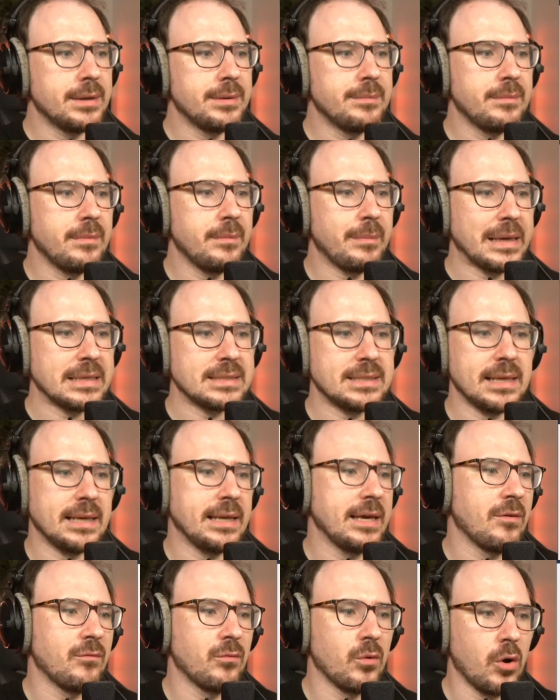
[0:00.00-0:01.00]
Basically
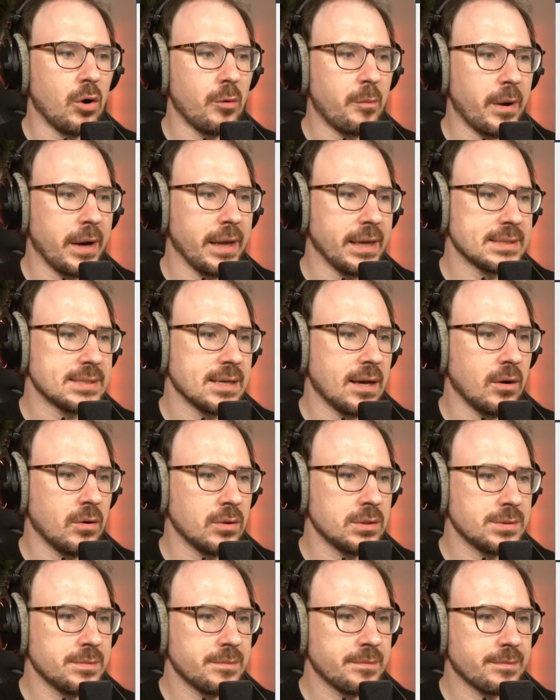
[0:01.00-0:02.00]
a war breaks
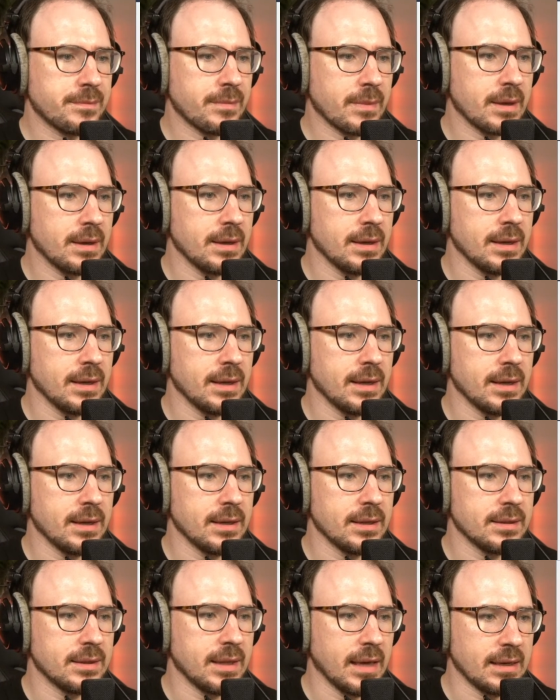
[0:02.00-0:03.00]
out,
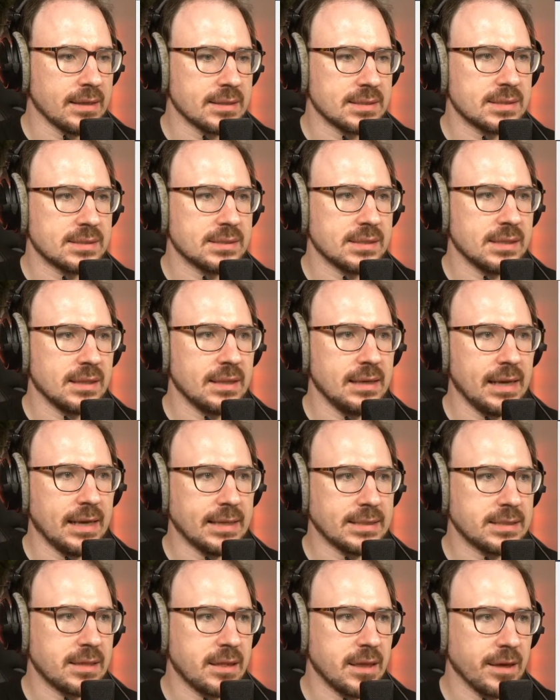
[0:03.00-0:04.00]
and that is the
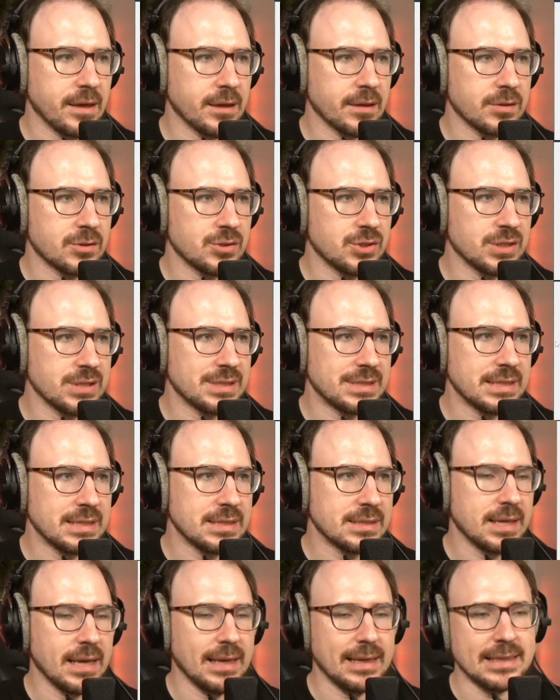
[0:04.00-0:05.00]
last thing she
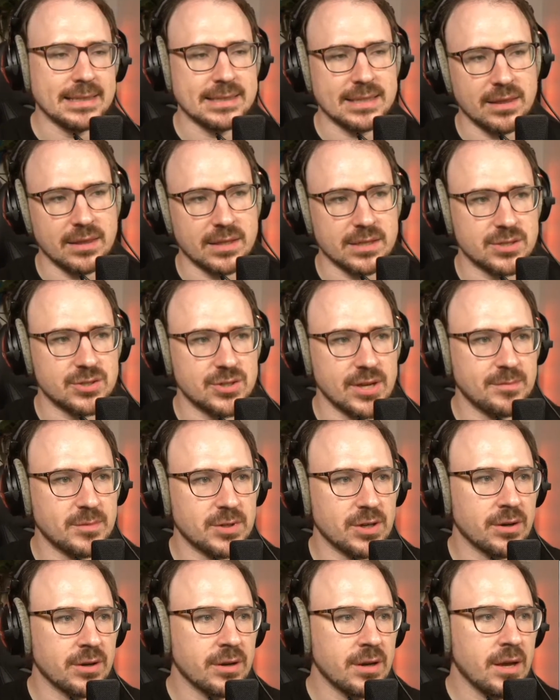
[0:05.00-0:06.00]
sees, at least in this
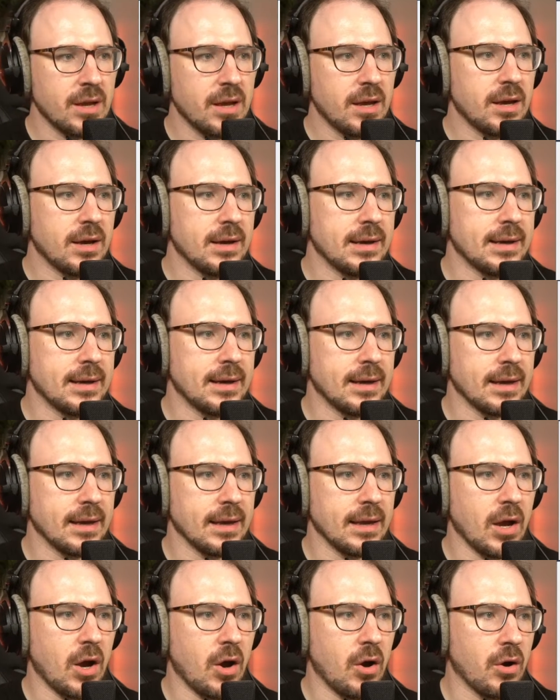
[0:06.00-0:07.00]
chapter,
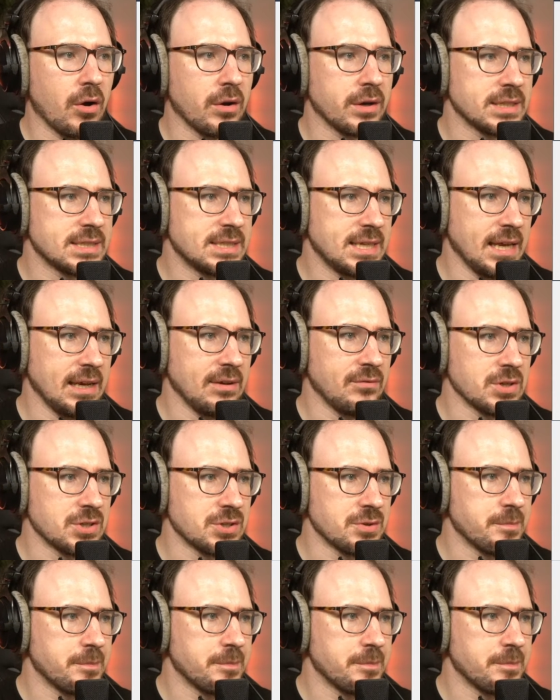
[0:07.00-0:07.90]
on television.